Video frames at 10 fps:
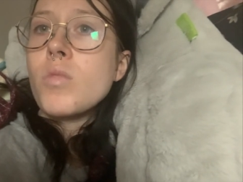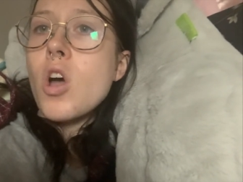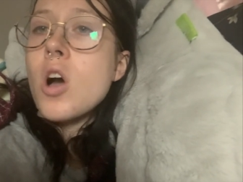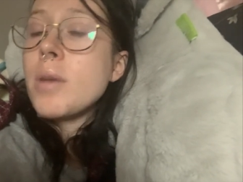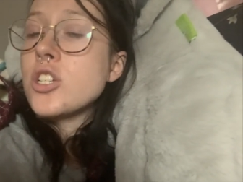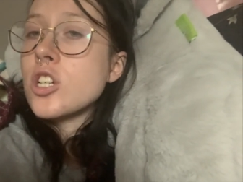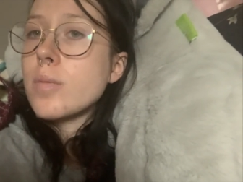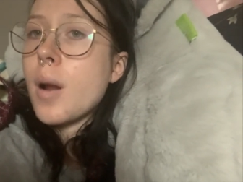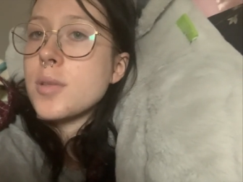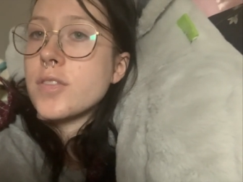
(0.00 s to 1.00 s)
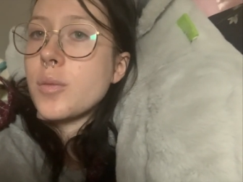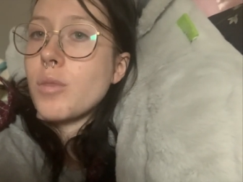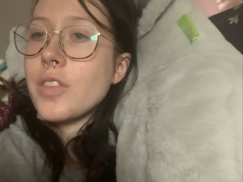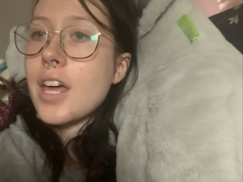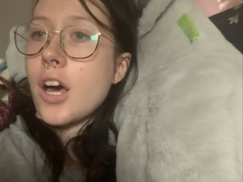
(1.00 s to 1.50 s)
All my journal prompts are from
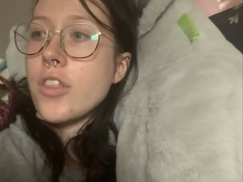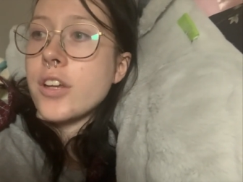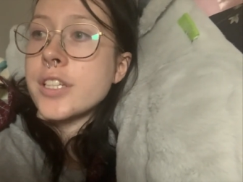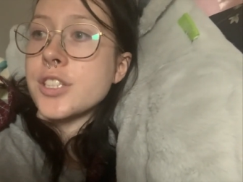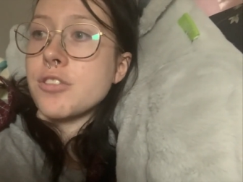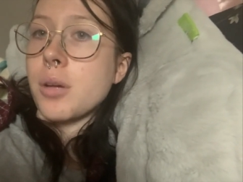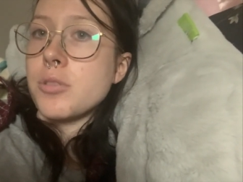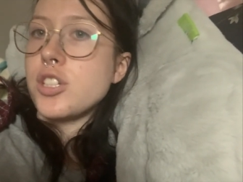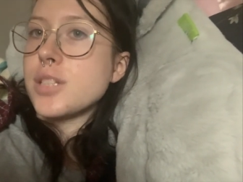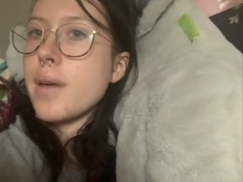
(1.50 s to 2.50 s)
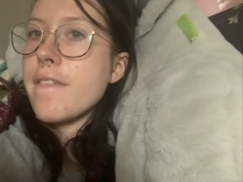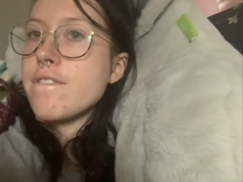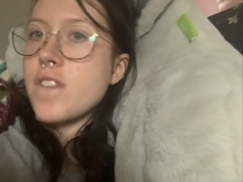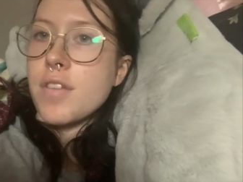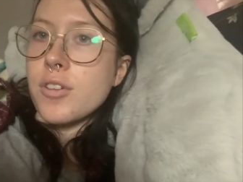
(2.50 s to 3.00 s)
What the Health on Instagram. She's my
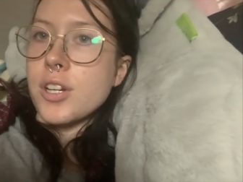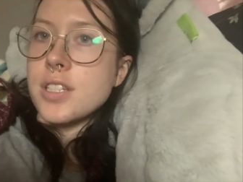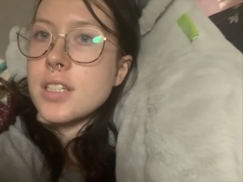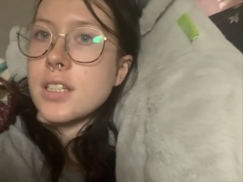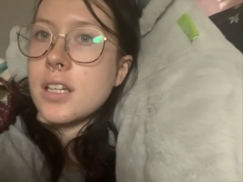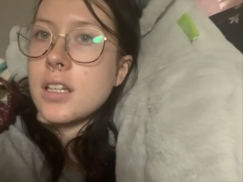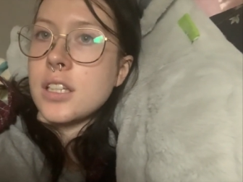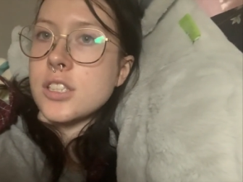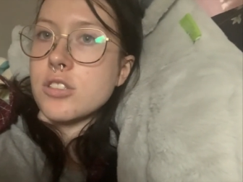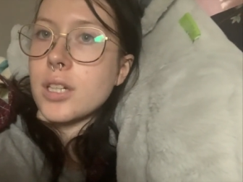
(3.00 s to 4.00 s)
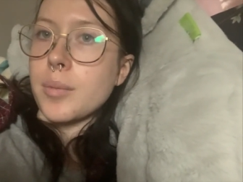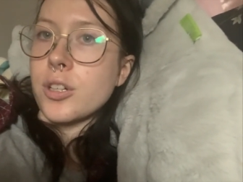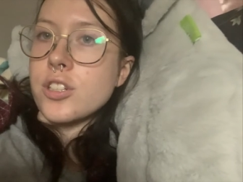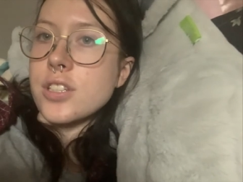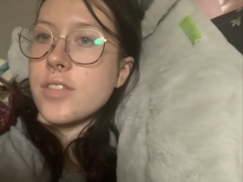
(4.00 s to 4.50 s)
favorite
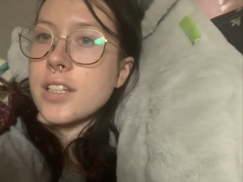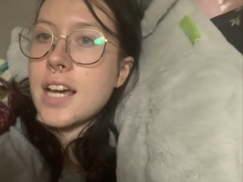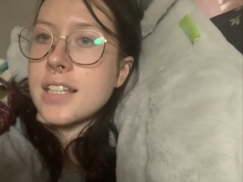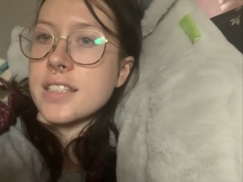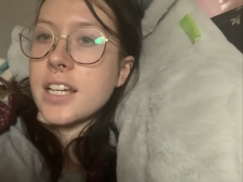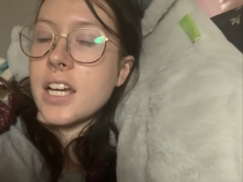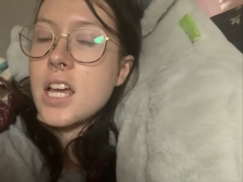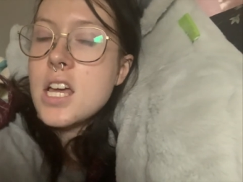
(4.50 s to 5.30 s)
Instagrammer, she's fantastic.